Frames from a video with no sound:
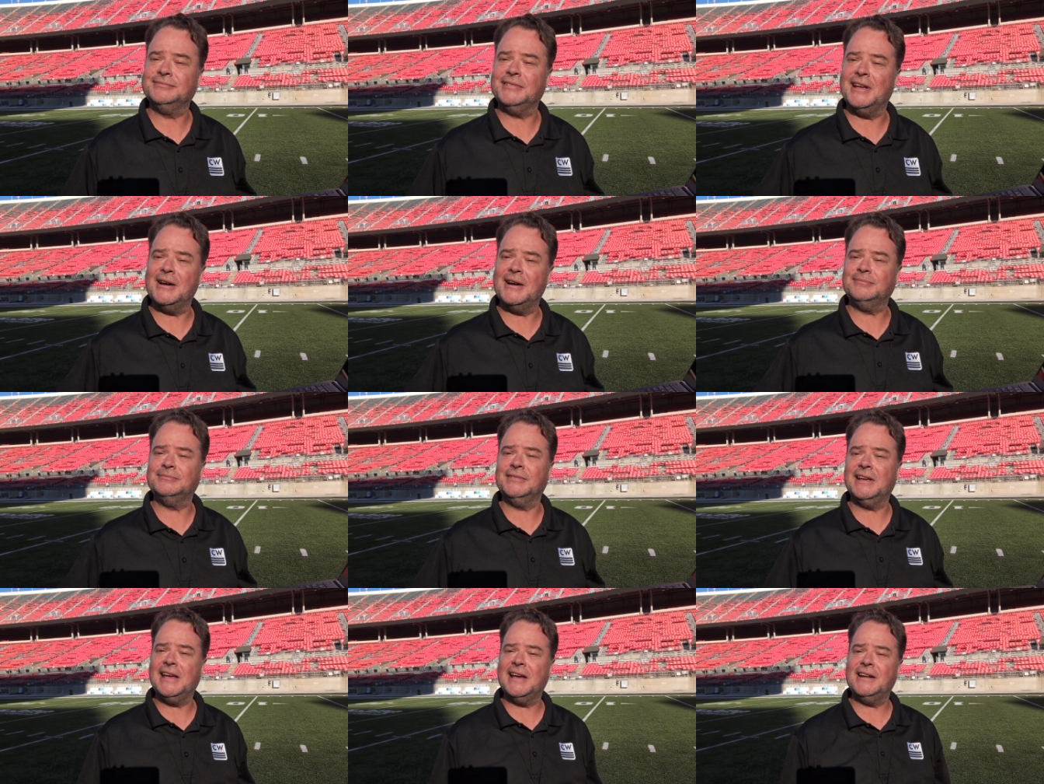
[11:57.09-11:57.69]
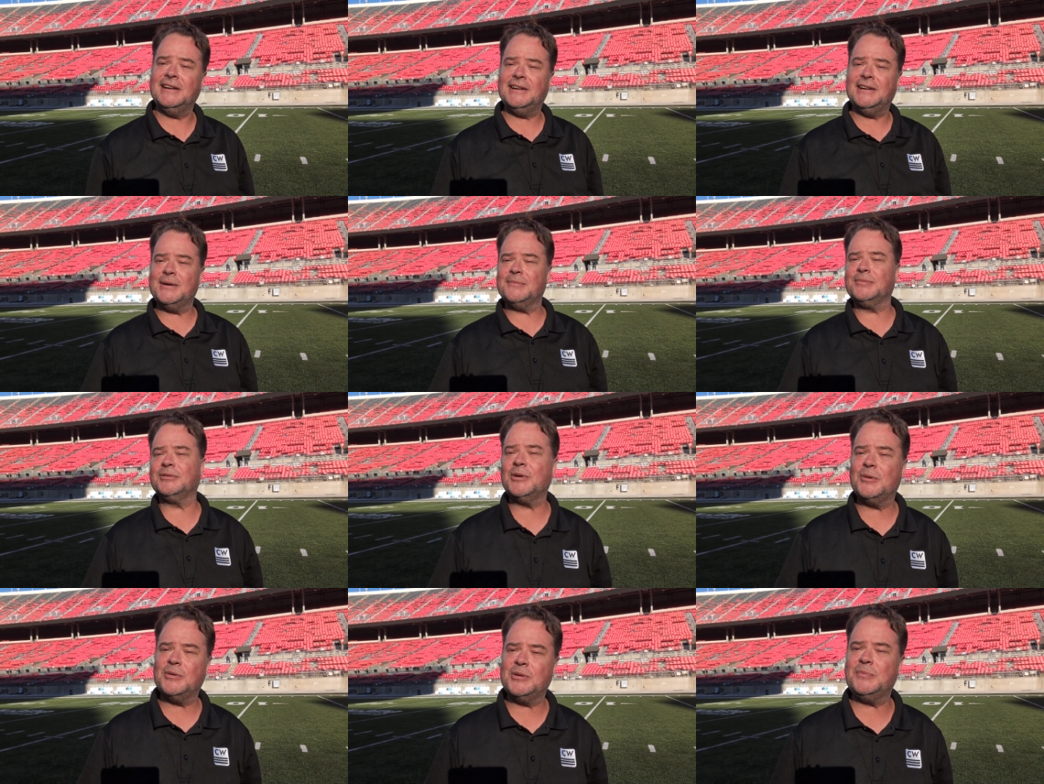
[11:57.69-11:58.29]
Yep, he ended up
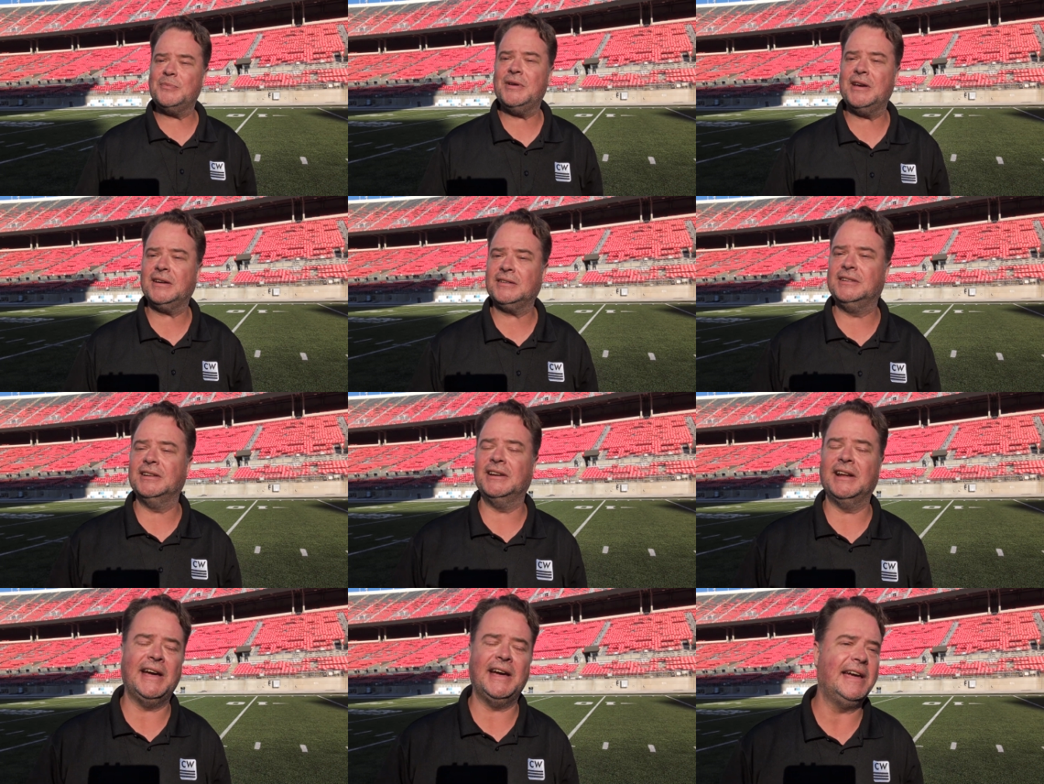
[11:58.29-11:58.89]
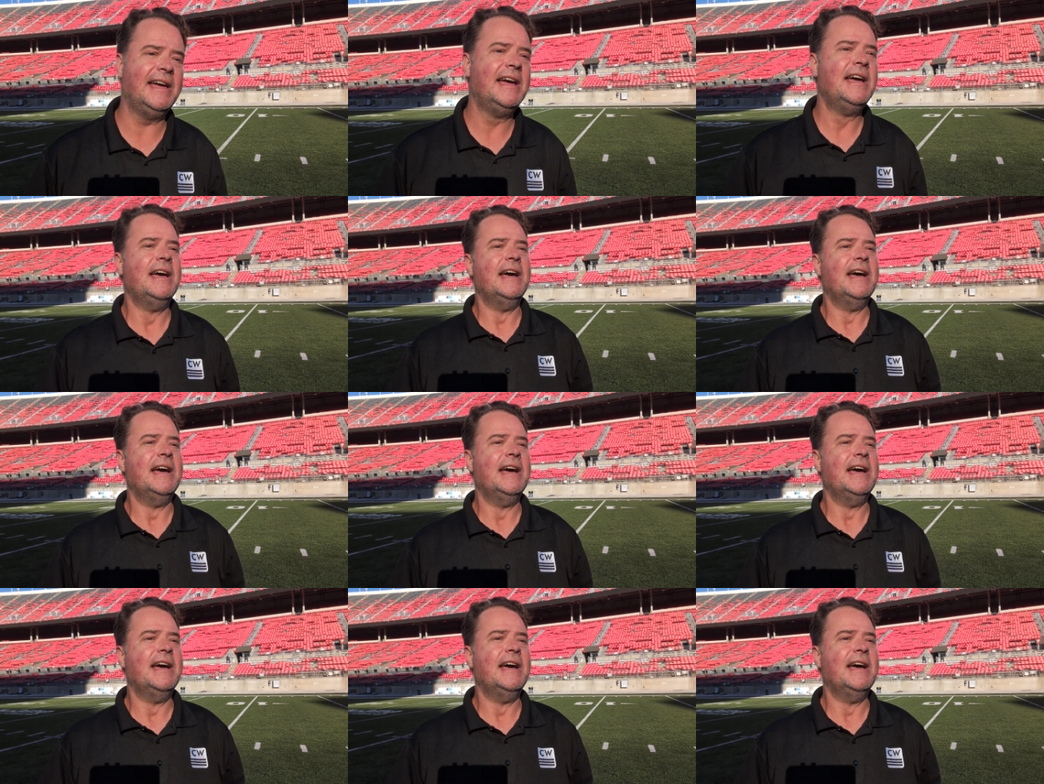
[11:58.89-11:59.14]
throwing a pick today.